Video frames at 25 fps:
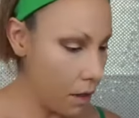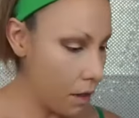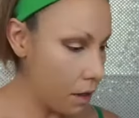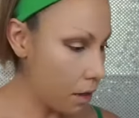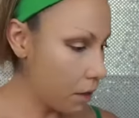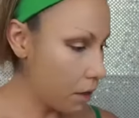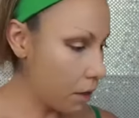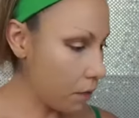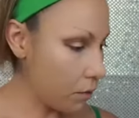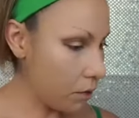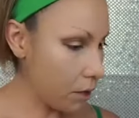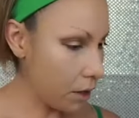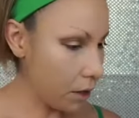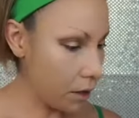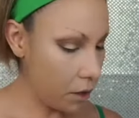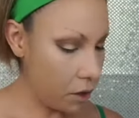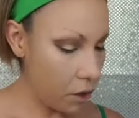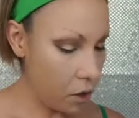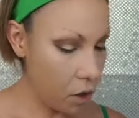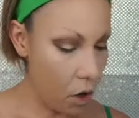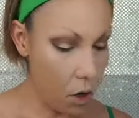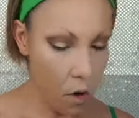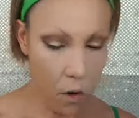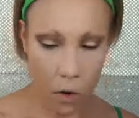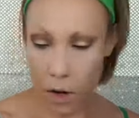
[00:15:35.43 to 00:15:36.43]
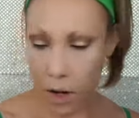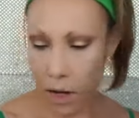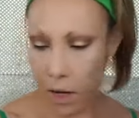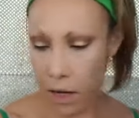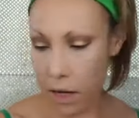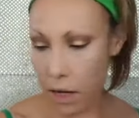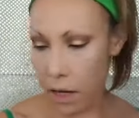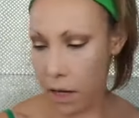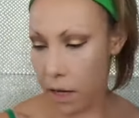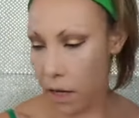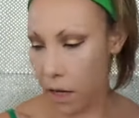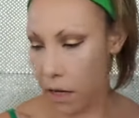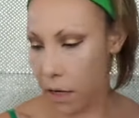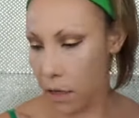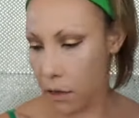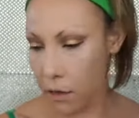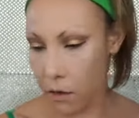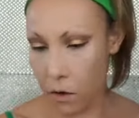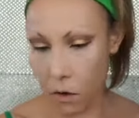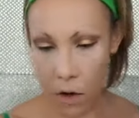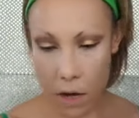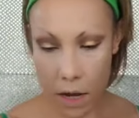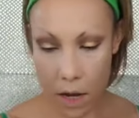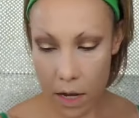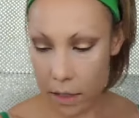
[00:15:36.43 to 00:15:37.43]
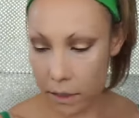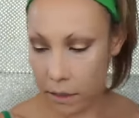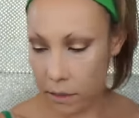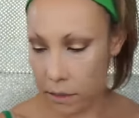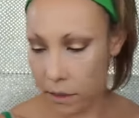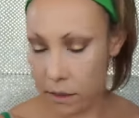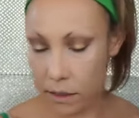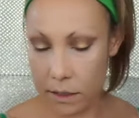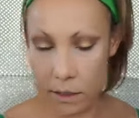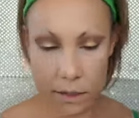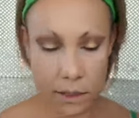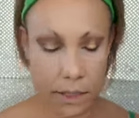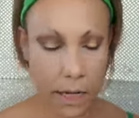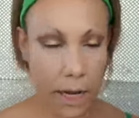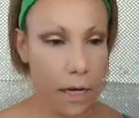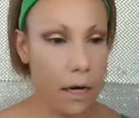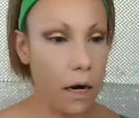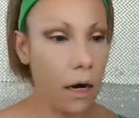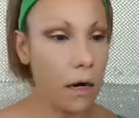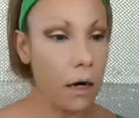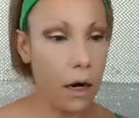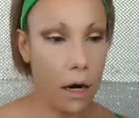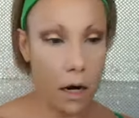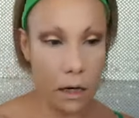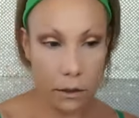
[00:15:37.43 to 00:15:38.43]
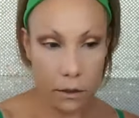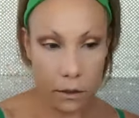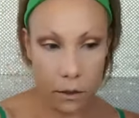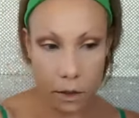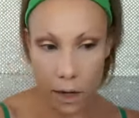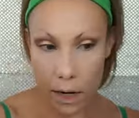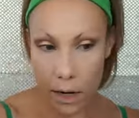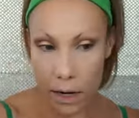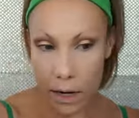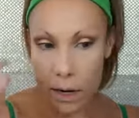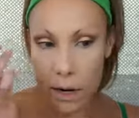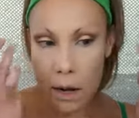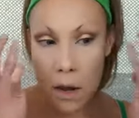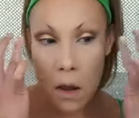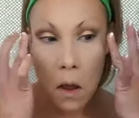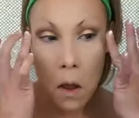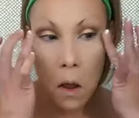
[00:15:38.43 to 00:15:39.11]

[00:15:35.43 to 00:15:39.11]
Then we're gonna go ahead and set our under eye.